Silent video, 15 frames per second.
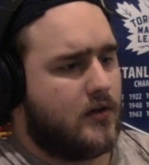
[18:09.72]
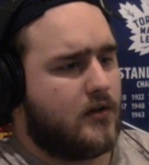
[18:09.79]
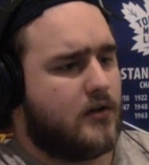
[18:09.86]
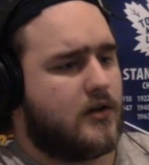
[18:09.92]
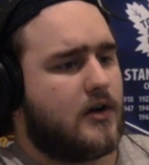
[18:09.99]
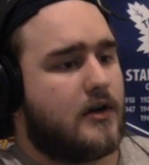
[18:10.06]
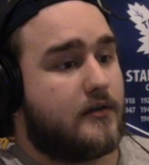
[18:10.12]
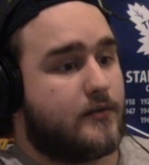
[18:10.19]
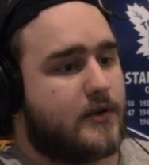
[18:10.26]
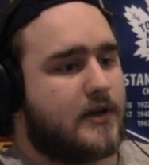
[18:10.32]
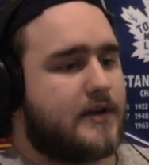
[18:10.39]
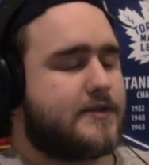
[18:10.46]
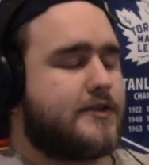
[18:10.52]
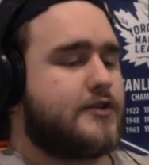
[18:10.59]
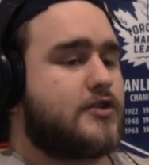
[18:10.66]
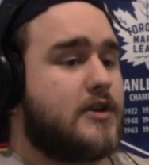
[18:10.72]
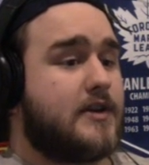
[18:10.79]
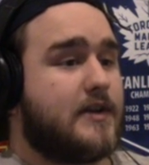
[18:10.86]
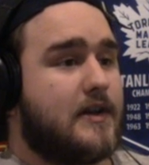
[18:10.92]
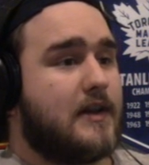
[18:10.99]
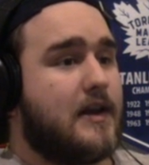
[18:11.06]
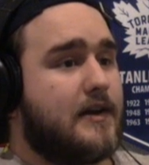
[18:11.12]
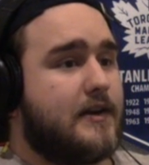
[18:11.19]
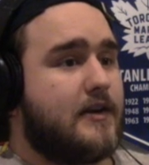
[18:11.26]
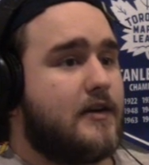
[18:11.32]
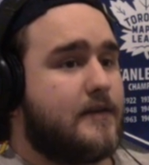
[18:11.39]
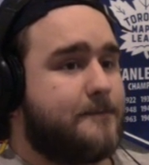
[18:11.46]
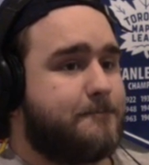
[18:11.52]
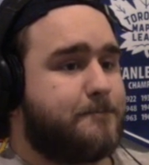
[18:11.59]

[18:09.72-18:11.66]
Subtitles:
Alright, we're going to enter the trade deadline here.